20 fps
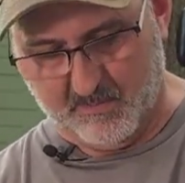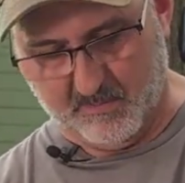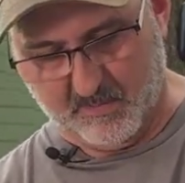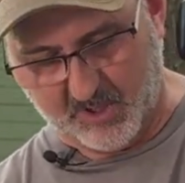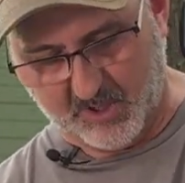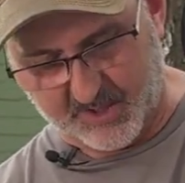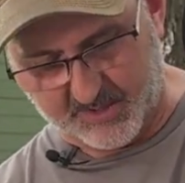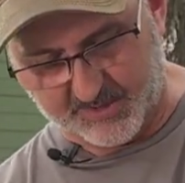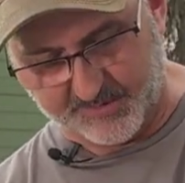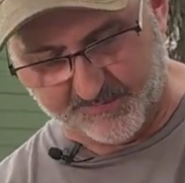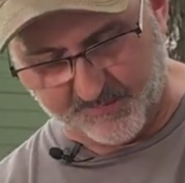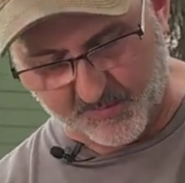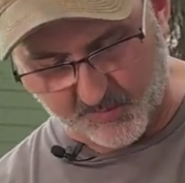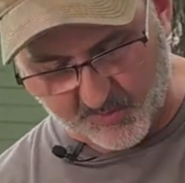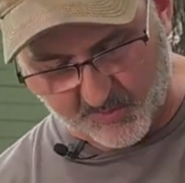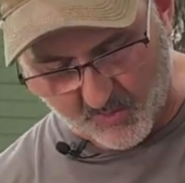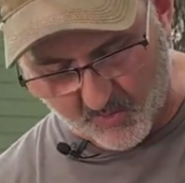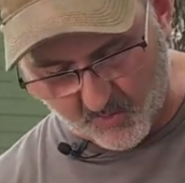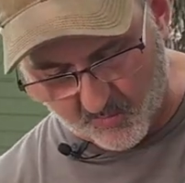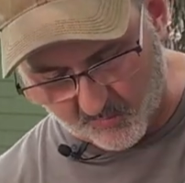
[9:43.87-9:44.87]
because if you
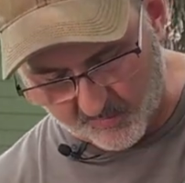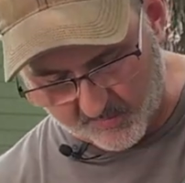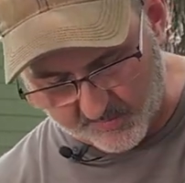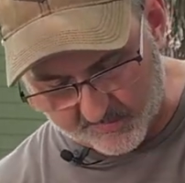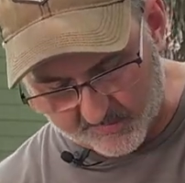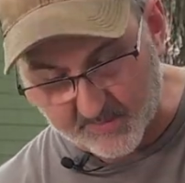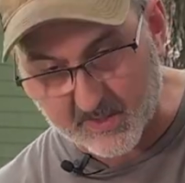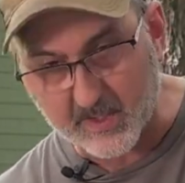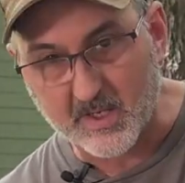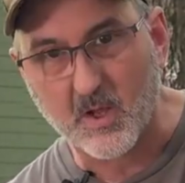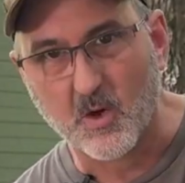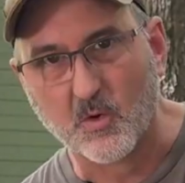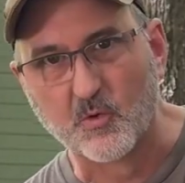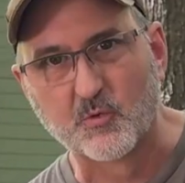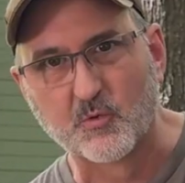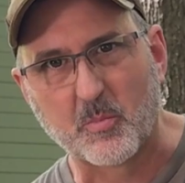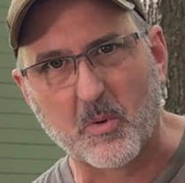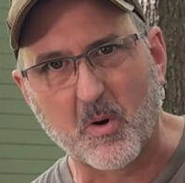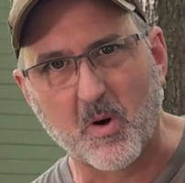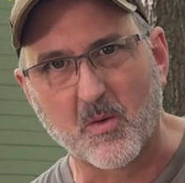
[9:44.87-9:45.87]
don't, the
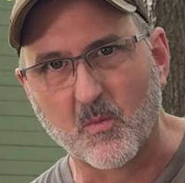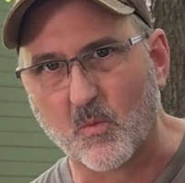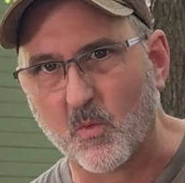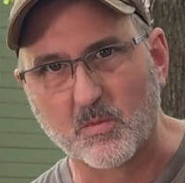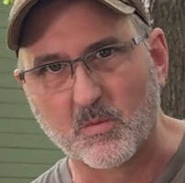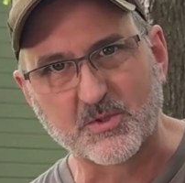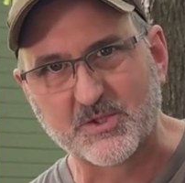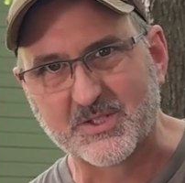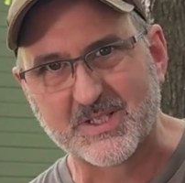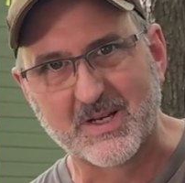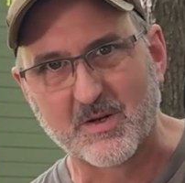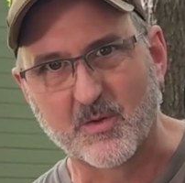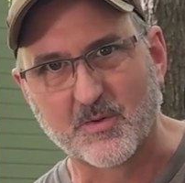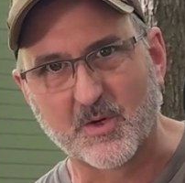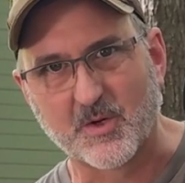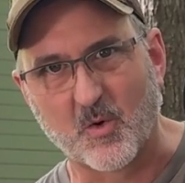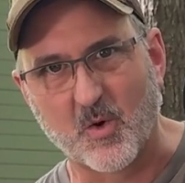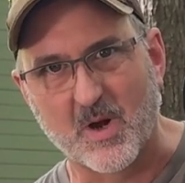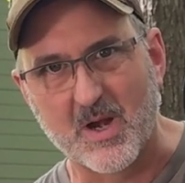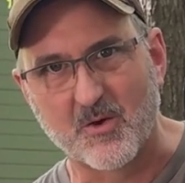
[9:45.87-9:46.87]
nose part won't sit on
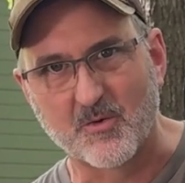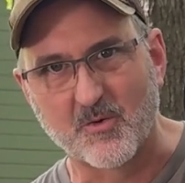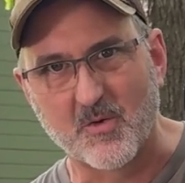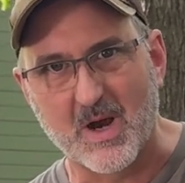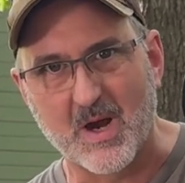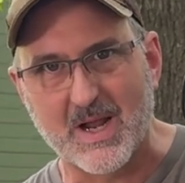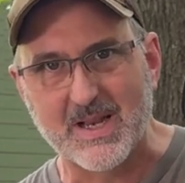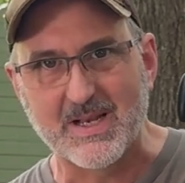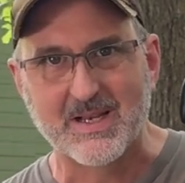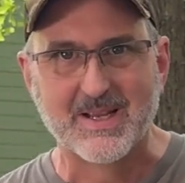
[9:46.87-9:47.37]
the ground right.